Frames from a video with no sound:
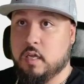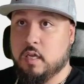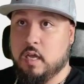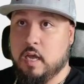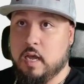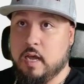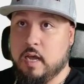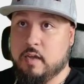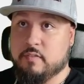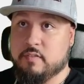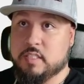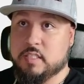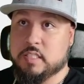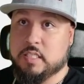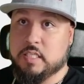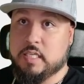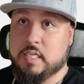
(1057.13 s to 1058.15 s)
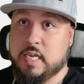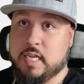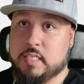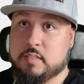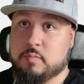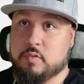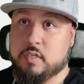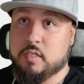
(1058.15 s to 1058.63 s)
Obviously,
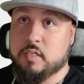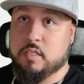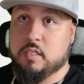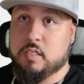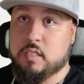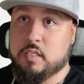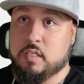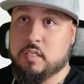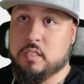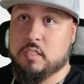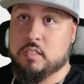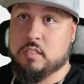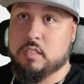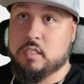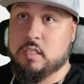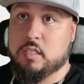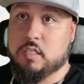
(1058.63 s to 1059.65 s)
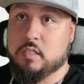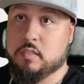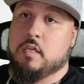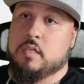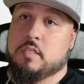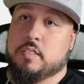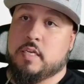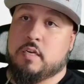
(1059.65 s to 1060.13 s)
that's pretty easy.
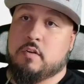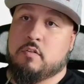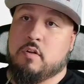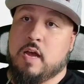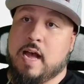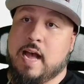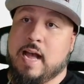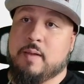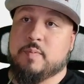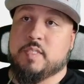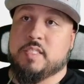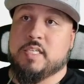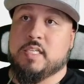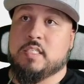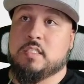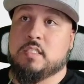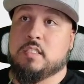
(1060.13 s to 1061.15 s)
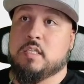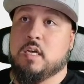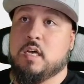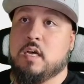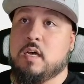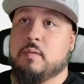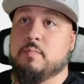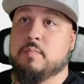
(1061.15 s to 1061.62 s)
General options,
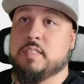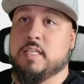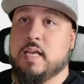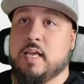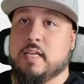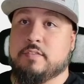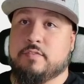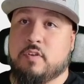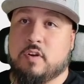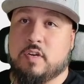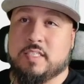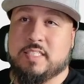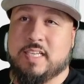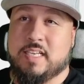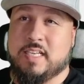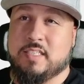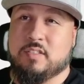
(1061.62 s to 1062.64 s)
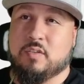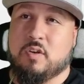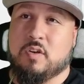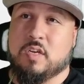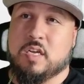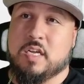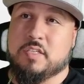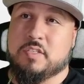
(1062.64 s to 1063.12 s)
as far as selling to
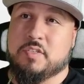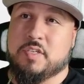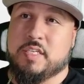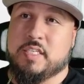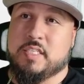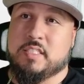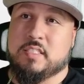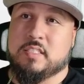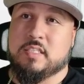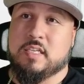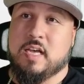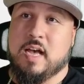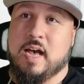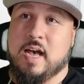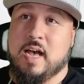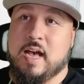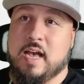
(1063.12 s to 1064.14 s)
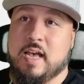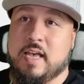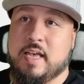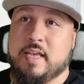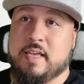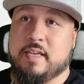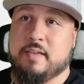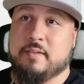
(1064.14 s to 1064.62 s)
all countries,
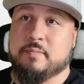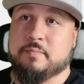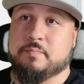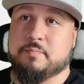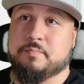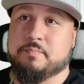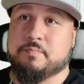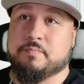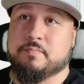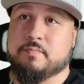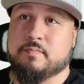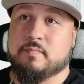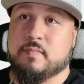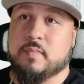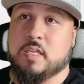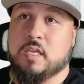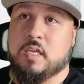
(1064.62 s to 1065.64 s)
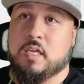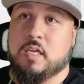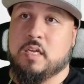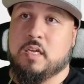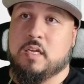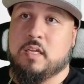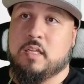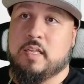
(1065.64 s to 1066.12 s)
I
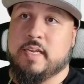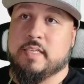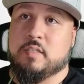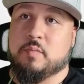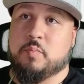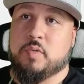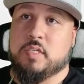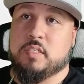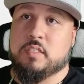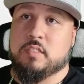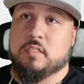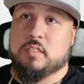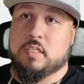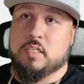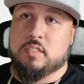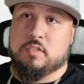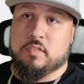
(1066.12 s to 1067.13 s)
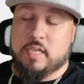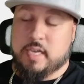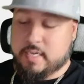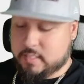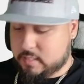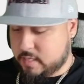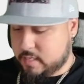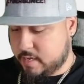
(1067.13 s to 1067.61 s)
like to put just
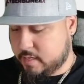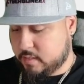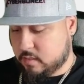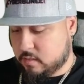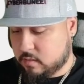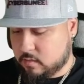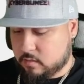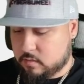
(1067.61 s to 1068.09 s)
United States